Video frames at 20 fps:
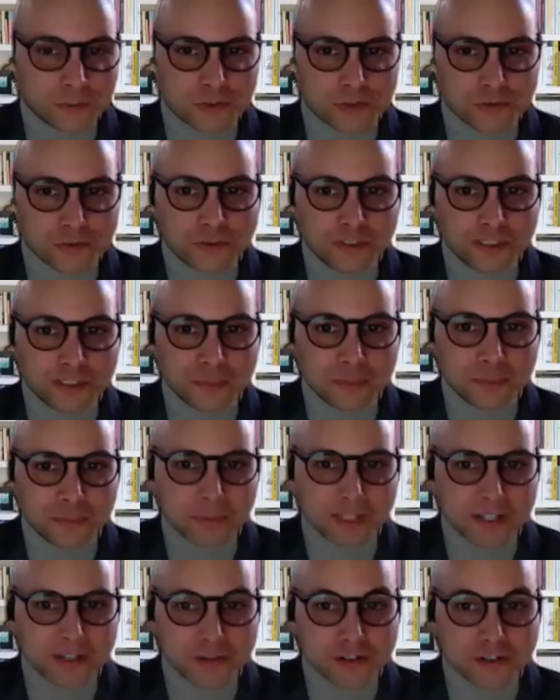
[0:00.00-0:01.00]
was truly a
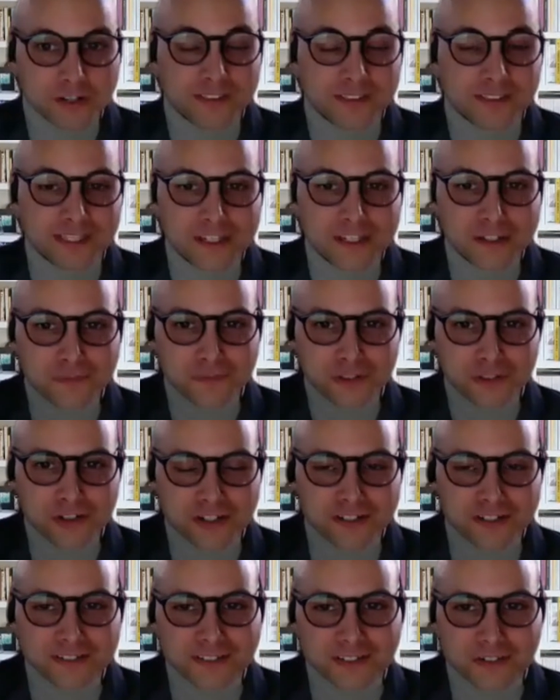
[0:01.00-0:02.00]
pleasure, and thank you for
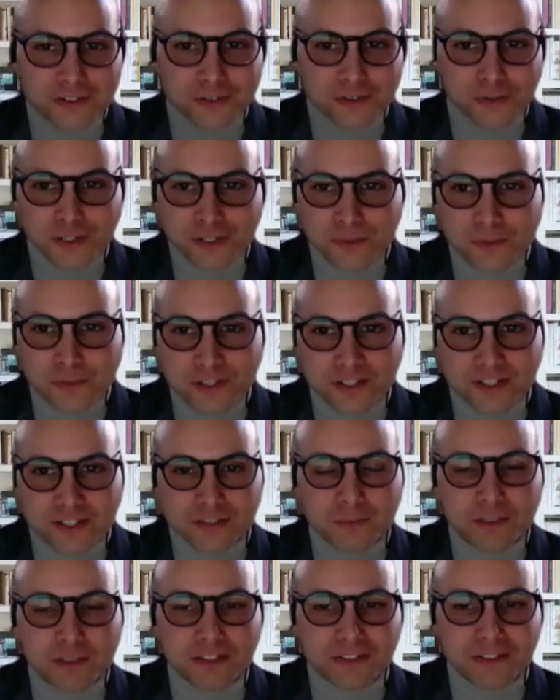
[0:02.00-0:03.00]
sharing this story with
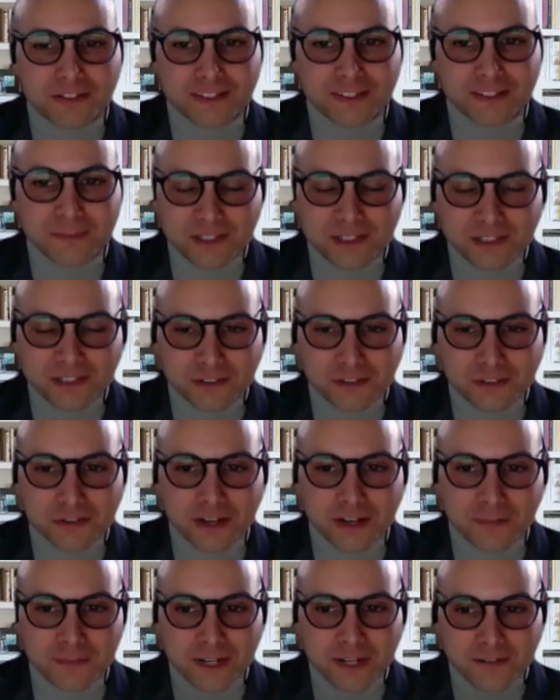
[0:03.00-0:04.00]
us. Because let me tell you,
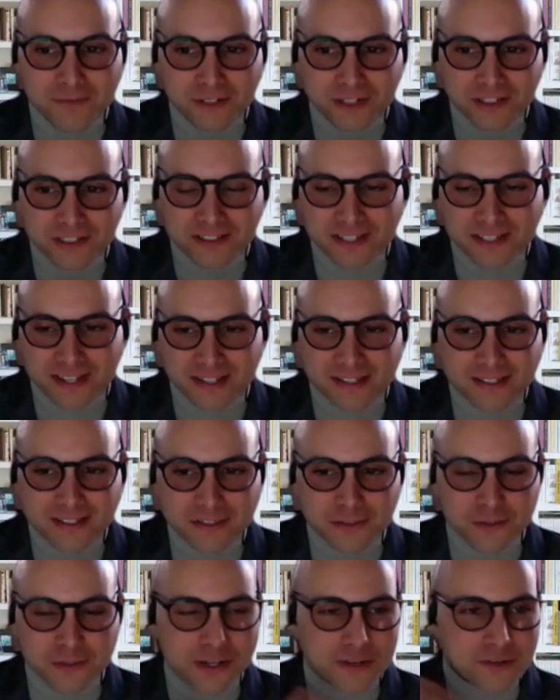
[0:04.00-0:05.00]
I'm not very
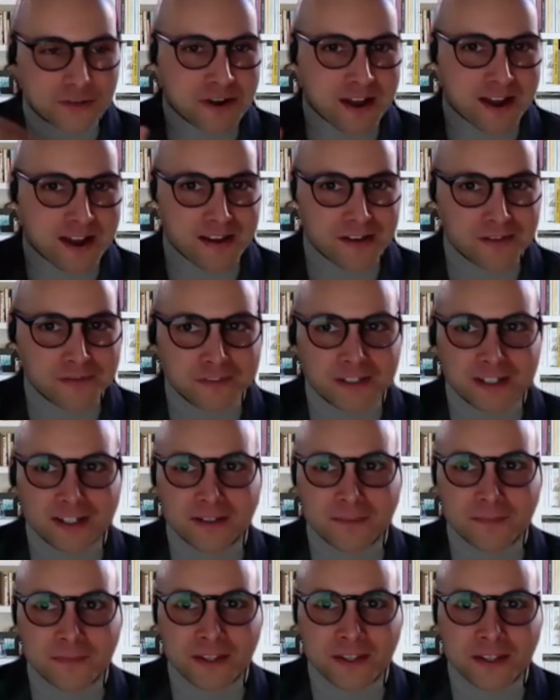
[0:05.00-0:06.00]
techy, so I don't have
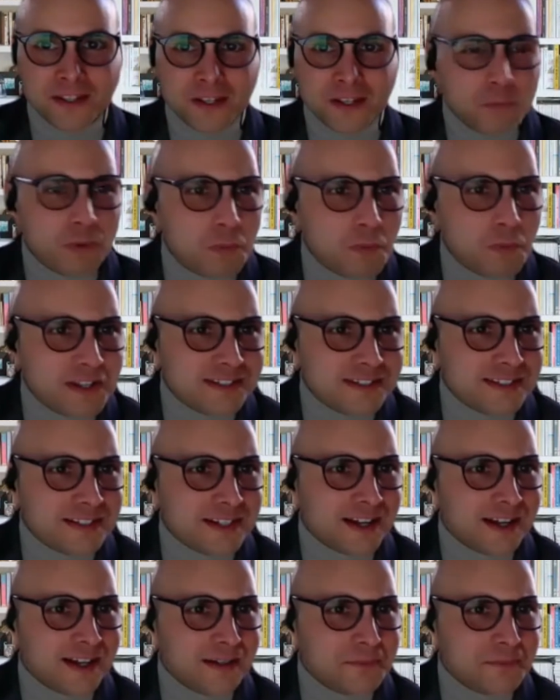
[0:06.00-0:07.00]
what was
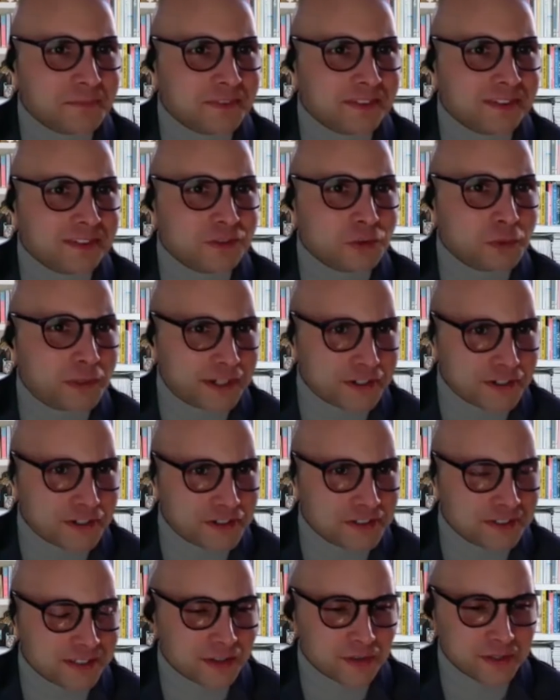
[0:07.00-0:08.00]
it? Twitter,
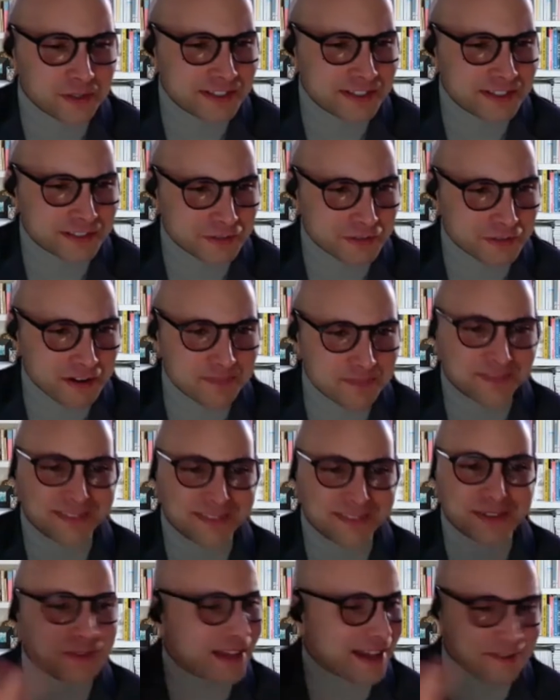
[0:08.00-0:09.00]
you said, or Instagram?
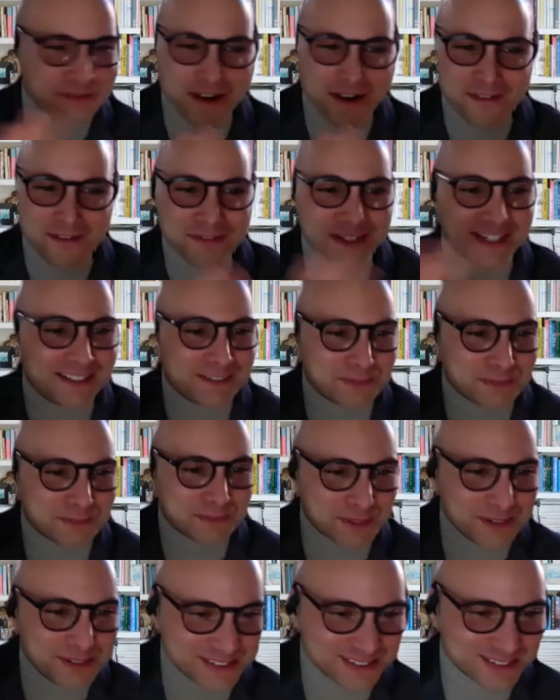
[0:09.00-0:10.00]
I don't have any of
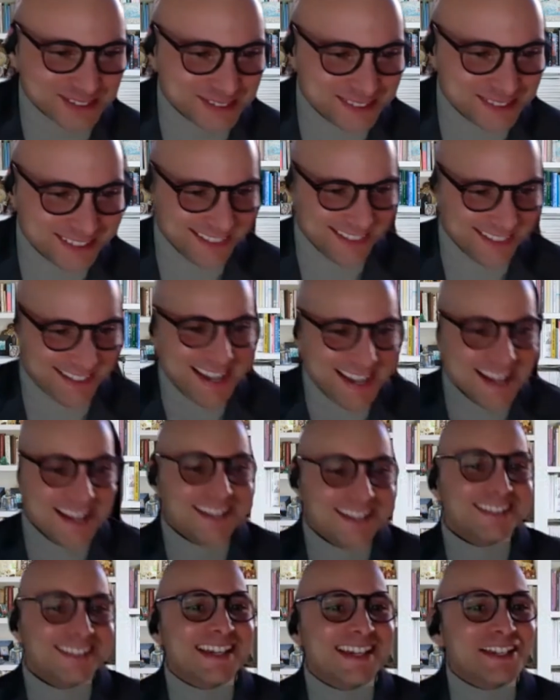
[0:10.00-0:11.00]
those. So,
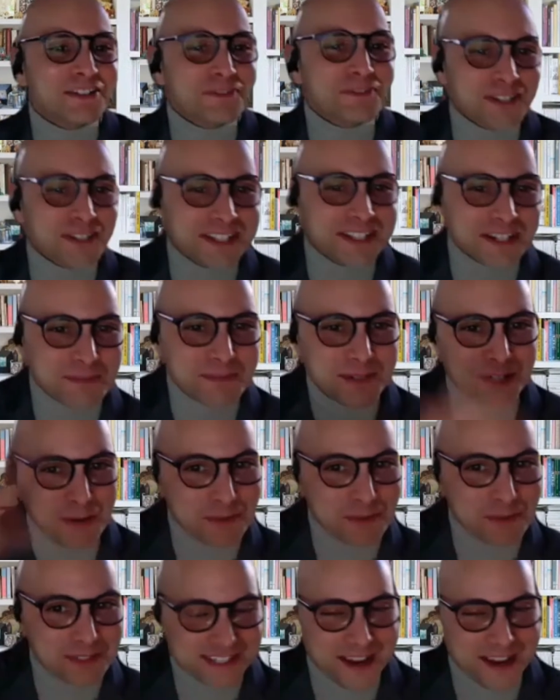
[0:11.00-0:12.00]
thank you for letting me
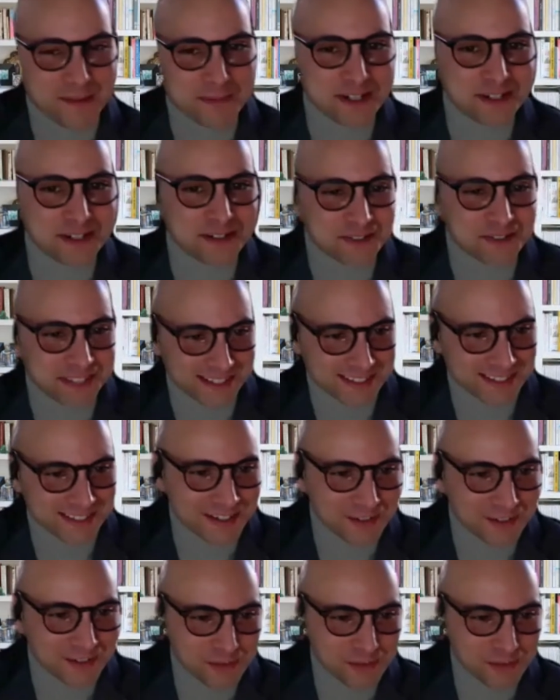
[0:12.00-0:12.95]
know what's happening on that side